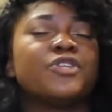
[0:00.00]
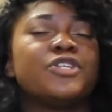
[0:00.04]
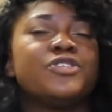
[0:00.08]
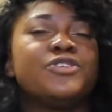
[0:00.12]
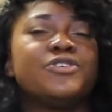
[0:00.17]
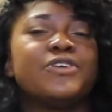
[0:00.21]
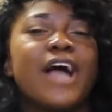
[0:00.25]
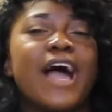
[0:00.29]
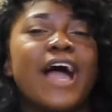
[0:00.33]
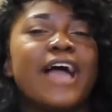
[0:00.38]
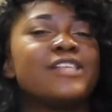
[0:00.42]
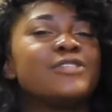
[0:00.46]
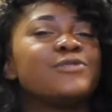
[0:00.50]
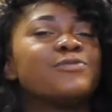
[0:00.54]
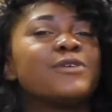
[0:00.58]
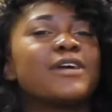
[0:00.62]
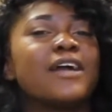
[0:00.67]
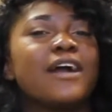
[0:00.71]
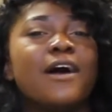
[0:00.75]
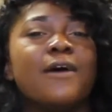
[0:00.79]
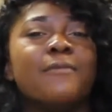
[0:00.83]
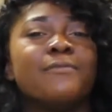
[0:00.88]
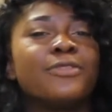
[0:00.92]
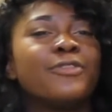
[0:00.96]
you guys will
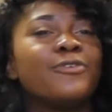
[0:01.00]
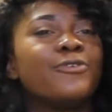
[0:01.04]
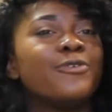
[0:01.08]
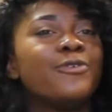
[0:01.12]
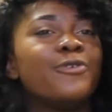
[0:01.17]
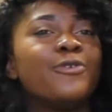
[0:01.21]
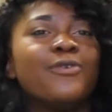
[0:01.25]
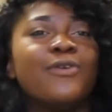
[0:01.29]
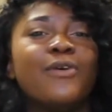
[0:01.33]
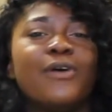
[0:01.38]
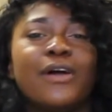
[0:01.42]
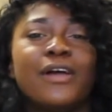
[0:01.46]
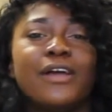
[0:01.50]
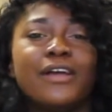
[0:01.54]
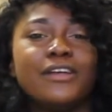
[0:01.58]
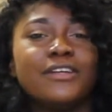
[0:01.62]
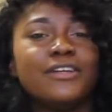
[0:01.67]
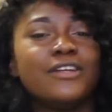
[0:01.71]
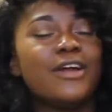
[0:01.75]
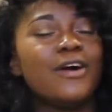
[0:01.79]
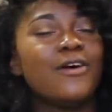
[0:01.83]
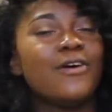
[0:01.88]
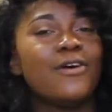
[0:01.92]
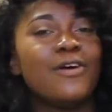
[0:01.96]
come through.
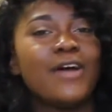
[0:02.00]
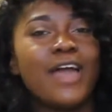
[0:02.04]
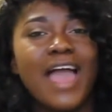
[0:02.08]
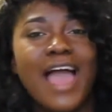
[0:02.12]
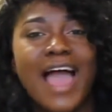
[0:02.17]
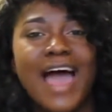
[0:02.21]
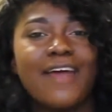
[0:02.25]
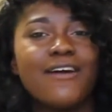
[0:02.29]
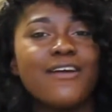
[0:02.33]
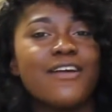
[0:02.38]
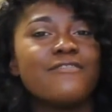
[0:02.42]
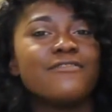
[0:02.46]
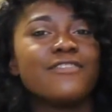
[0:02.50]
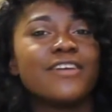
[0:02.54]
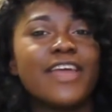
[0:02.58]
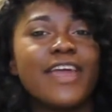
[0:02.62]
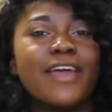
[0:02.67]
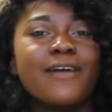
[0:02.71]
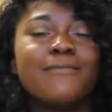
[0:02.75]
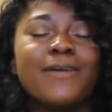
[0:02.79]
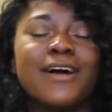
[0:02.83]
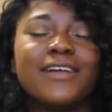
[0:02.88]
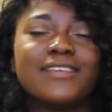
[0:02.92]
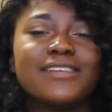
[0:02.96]
No, I don't even
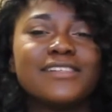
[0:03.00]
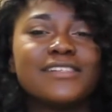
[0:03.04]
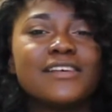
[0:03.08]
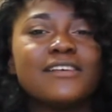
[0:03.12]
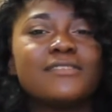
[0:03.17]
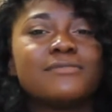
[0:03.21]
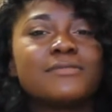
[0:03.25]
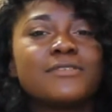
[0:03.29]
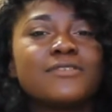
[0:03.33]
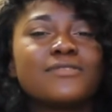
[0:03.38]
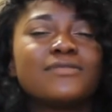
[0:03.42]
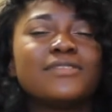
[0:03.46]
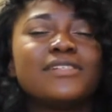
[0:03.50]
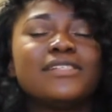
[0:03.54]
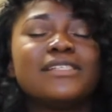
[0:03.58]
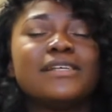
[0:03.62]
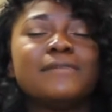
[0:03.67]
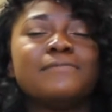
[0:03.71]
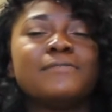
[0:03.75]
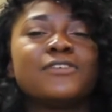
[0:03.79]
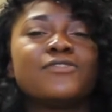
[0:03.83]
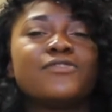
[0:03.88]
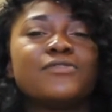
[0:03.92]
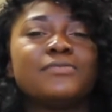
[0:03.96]
care about this
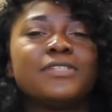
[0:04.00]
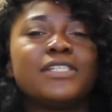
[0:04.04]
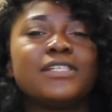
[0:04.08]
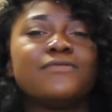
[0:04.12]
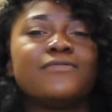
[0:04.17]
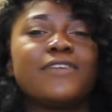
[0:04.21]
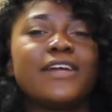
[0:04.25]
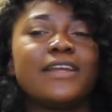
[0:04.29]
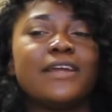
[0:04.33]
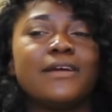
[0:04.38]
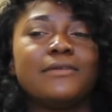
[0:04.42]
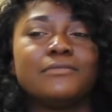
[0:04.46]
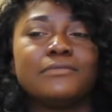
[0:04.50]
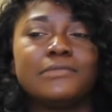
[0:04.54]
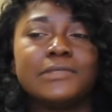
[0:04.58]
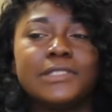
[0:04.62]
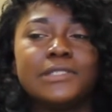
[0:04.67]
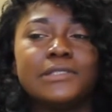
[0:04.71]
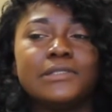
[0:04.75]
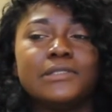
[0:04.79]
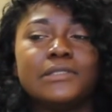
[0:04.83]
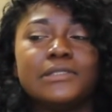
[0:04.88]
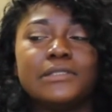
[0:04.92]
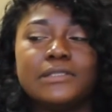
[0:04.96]
subscription right now.
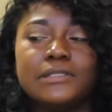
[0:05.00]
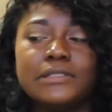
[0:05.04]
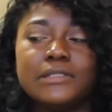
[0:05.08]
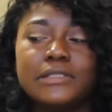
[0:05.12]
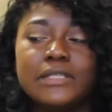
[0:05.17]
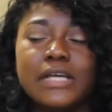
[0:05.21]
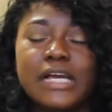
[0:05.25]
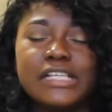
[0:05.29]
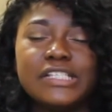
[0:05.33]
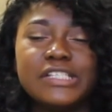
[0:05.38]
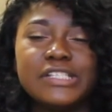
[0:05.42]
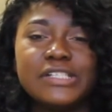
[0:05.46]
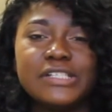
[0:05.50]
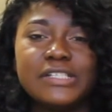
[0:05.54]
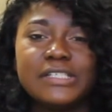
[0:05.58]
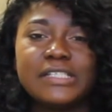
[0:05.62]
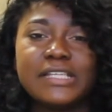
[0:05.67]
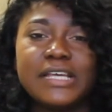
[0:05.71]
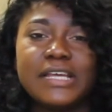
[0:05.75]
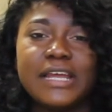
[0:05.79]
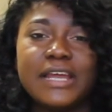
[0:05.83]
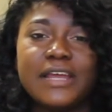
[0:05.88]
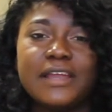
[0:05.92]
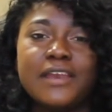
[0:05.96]
I shouldn't
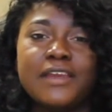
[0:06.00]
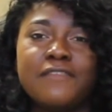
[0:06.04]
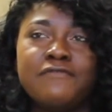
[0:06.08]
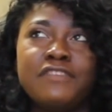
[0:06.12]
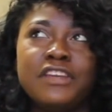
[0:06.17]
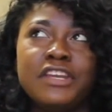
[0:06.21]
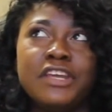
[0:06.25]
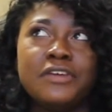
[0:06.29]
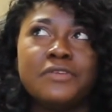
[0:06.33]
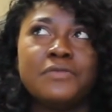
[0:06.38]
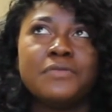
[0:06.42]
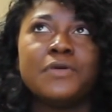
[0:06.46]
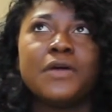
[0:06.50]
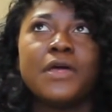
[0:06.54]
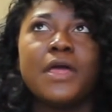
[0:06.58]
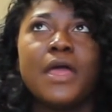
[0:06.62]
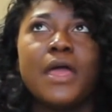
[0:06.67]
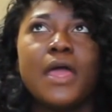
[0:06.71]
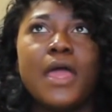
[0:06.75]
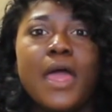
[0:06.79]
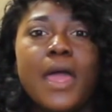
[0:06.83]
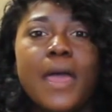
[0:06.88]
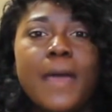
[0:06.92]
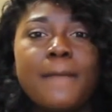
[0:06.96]
say that in the video.
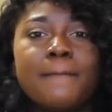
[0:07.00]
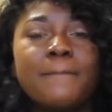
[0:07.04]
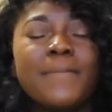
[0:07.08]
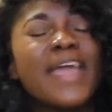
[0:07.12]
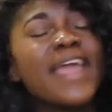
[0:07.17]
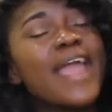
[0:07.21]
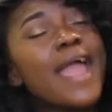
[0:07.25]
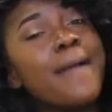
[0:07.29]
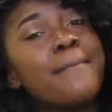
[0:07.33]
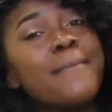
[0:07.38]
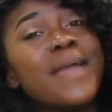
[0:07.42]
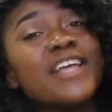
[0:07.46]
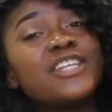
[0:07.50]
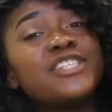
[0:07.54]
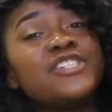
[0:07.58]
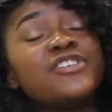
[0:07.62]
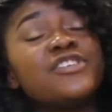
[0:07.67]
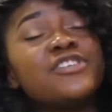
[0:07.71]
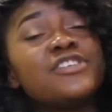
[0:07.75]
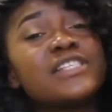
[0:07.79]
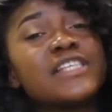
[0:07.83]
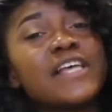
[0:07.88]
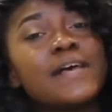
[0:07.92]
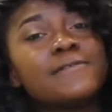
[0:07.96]
But yeah, make sure
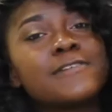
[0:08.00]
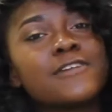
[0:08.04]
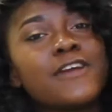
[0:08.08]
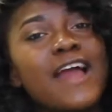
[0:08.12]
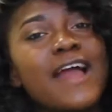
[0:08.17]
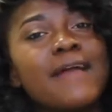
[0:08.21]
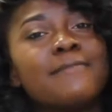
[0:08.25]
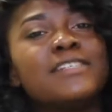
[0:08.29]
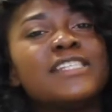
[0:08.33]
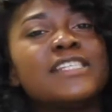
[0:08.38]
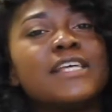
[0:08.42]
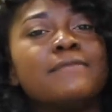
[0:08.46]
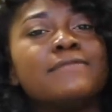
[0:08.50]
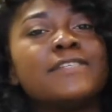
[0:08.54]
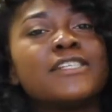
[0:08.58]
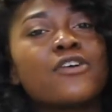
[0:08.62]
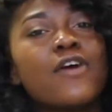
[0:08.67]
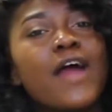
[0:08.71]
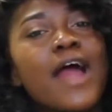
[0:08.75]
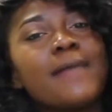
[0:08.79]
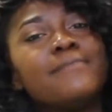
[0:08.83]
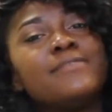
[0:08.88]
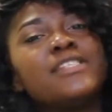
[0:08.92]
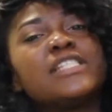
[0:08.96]
you subscribe,
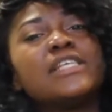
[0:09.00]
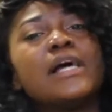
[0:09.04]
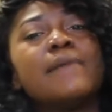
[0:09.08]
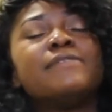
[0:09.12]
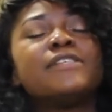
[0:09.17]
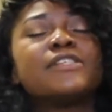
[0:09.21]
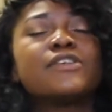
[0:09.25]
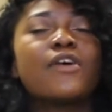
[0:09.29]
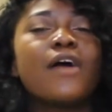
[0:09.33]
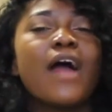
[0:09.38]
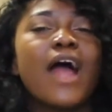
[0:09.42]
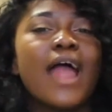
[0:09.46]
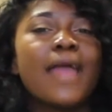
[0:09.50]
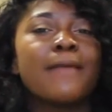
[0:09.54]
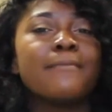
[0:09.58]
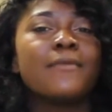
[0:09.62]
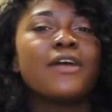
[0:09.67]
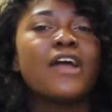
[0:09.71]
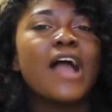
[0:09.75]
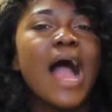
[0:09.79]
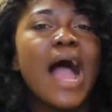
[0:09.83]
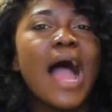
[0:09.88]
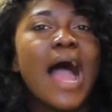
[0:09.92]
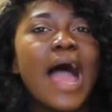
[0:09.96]

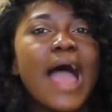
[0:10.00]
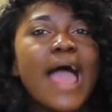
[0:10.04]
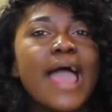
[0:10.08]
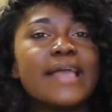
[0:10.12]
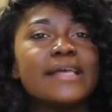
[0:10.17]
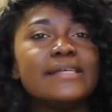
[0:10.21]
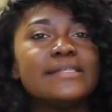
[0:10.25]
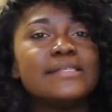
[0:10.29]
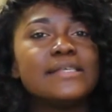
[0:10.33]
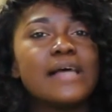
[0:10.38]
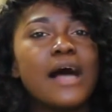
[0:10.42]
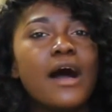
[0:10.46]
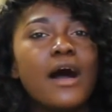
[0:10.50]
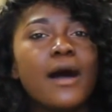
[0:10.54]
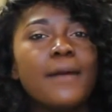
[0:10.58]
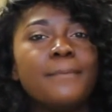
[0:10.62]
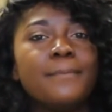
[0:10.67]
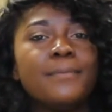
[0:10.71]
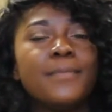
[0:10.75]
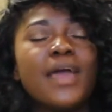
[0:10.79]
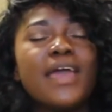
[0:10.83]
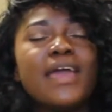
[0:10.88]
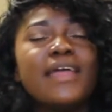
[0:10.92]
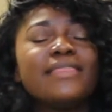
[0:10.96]
guys.
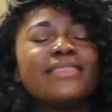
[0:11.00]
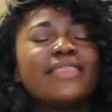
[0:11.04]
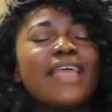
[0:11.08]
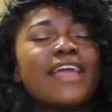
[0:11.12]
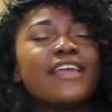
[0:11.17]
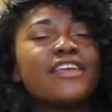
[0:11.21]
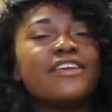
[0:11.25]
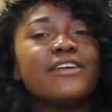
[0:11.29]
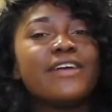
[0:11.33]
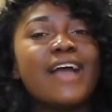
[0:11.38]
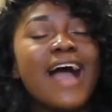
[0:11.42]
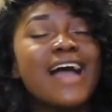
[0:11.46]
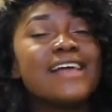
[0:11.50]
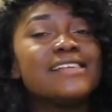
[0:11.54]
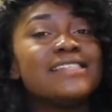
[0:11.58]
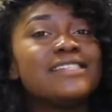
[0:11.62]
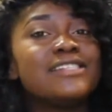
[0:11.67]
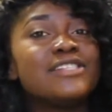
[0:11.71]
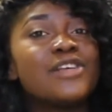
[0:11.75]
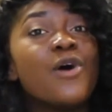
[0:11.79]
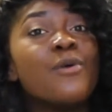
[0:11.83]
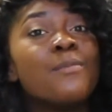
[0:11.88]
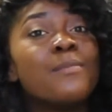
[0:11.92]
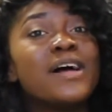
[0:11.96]
Thank you guys
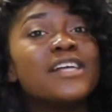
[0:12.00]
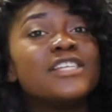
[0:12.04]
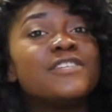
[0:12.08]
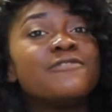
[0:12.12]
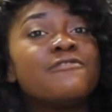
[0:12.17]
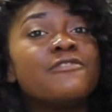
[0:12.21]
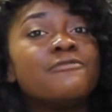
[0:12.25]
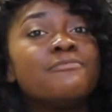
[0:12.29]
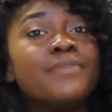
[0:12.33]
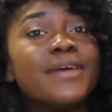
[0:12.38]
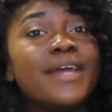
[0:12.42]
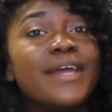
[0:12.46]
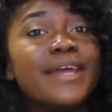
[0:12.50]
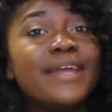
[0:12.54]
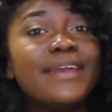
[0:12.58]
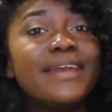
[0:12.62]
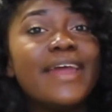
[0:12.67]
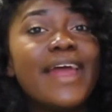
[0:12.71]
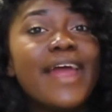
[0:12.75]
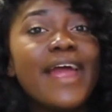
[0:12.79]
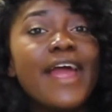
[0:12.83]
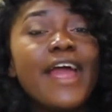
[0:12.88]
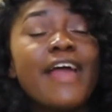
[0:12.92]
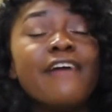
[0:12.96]
so much for being
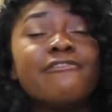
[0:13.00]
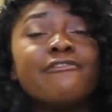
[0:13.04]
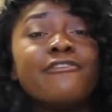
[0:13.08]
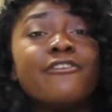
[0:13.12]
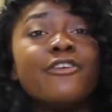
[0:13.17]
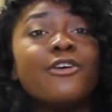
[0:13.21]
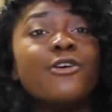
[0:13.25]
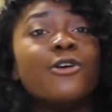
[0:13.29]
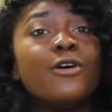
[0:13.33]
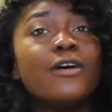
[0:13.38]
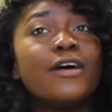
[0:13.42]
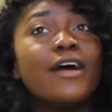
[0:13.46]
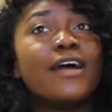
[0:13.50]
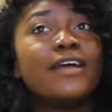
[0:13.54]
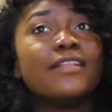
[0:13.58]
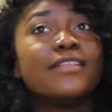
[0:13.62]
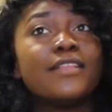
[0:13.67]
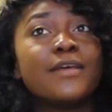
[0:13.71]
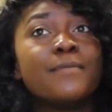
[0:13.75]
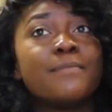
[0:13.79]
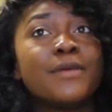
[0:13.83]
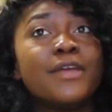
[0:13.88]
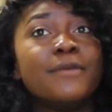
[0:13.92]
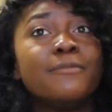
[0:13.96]
there, for
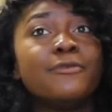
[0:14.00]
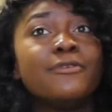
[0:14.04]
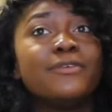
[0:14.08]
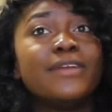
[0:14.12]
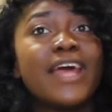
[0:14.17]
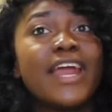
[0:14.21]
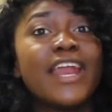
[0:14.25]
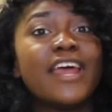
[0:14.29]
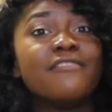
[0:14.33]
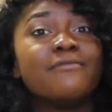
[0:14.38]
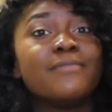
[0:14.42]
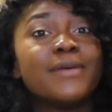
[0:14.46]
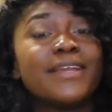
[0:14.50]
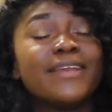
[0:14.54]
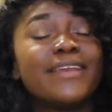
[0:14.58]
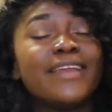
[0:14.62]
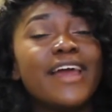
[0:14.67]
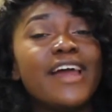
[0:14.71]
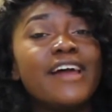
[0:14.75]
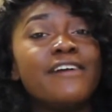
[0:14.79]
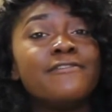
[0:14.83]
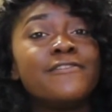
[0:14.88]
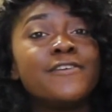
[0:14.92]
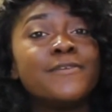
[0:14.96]
the people that have been
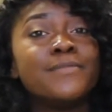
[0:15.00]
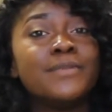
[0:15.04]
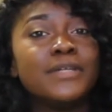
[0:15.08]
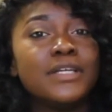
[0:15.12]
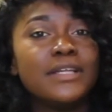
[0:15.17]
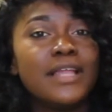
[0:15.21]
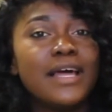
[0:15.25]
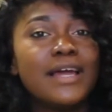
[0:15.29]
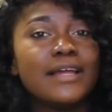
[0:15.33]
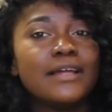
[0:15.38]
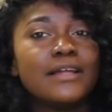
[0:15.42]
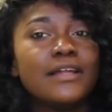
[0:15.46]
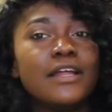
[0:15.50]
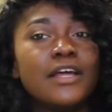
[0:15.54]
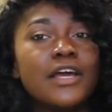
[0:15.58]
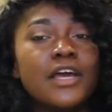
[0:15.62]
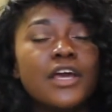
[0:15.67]
there for me, like